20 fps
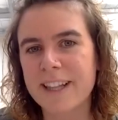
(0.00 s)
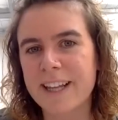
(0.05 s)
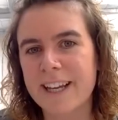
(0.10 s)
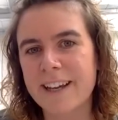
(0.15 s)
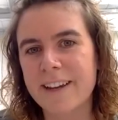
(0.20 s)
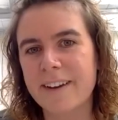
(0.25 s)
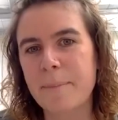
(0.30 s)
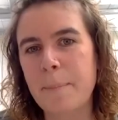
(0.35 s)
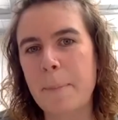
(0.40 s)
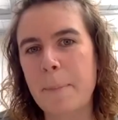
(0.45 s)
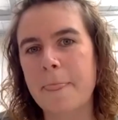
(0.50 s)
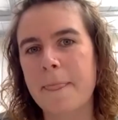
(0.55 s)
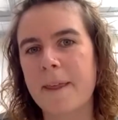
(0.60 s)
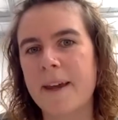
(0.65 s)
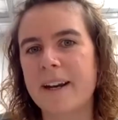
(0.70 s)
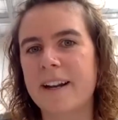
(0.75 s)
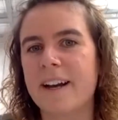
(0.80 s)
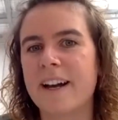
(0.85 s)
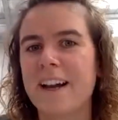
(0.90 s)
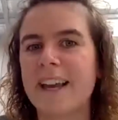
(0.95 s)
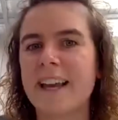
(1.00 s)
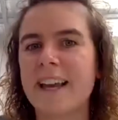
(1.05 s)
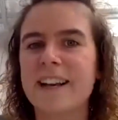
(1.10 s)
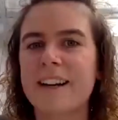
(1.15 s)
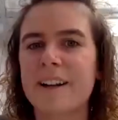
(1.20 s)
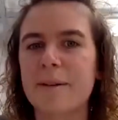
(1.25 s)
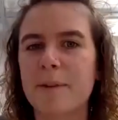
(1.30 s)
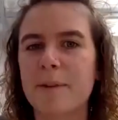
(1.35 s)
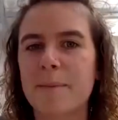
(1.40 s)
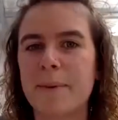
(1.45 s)
there. And I
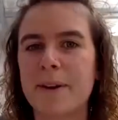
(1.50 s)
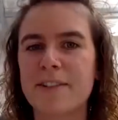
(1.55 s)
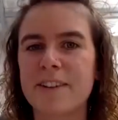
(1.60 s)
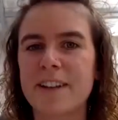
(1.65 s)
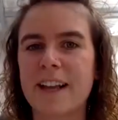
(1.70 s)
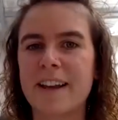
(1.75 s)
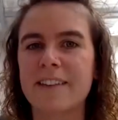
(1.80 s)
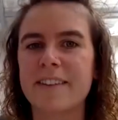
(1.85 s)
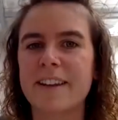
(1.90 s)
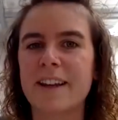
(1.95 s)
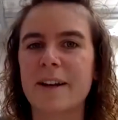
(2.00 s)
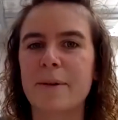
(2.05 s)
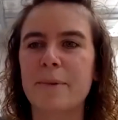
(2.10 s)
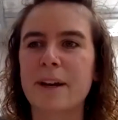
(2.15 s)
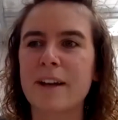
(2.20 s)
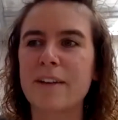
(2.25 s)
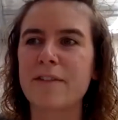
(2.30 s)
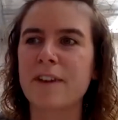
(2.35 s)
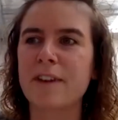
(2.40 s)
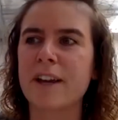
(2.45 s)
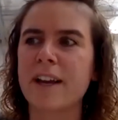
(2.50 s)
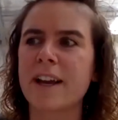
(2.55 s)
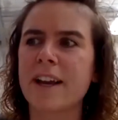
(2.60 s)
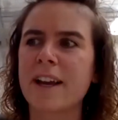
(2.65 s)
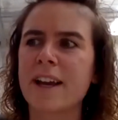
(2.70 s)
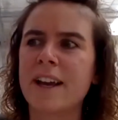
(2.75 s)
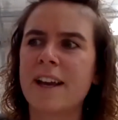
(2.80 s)
ended up specialising in weaving.